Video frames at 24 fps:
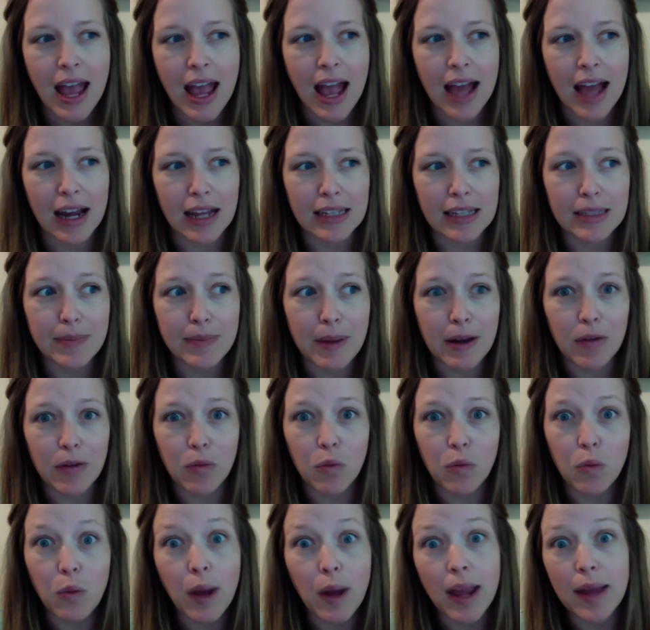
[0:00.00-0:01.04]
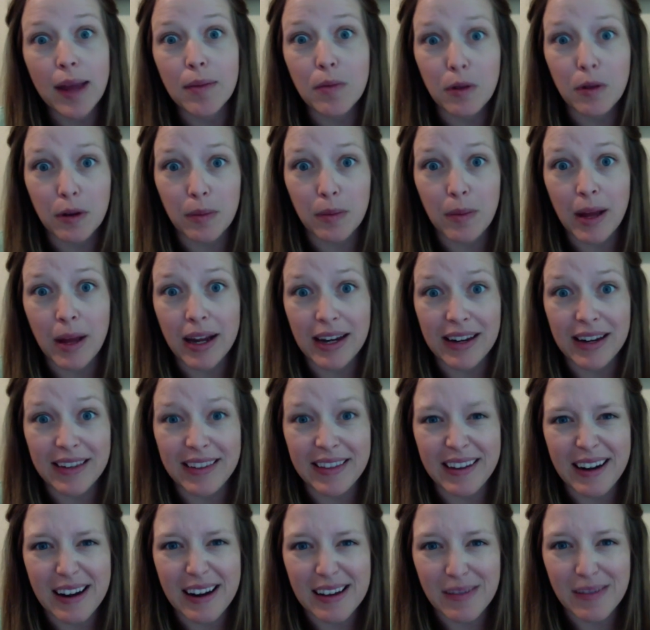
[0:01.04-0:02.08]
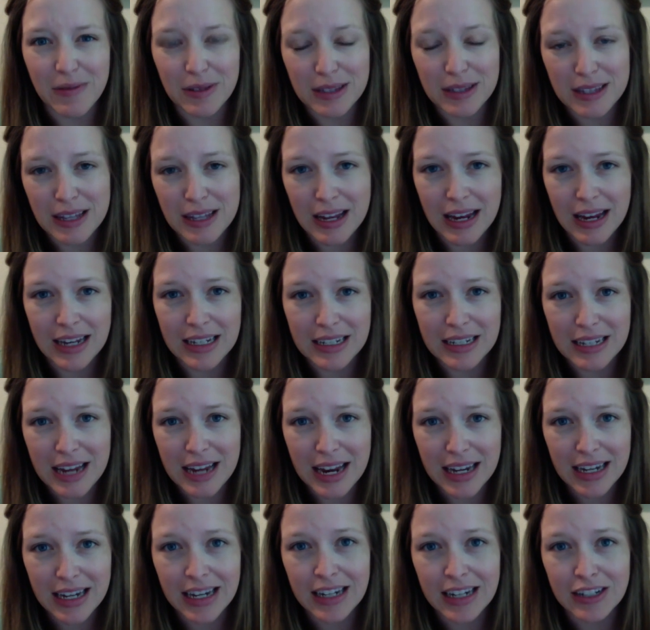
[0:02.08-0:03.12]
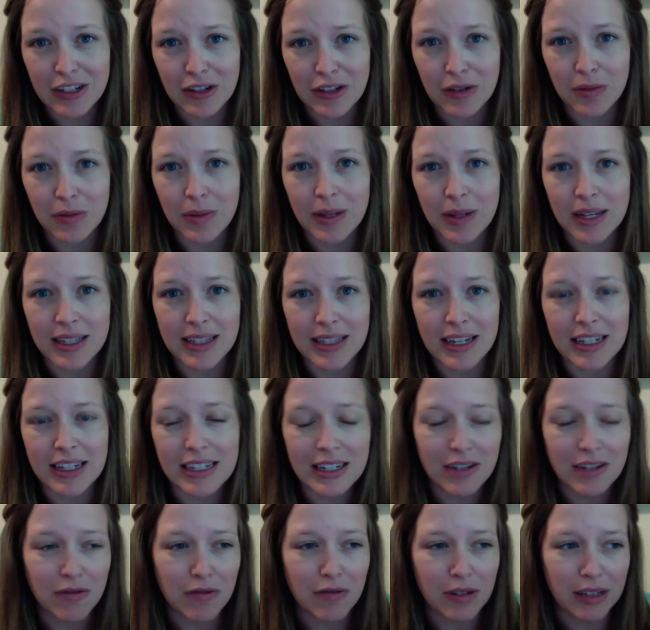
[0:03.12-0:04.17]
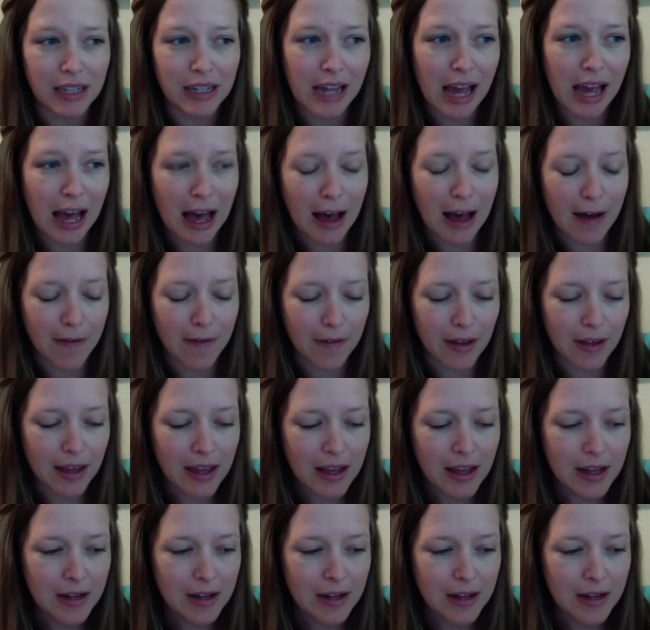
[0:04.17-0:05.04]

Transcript: and I spent way more money than I was intending to because I didn't really have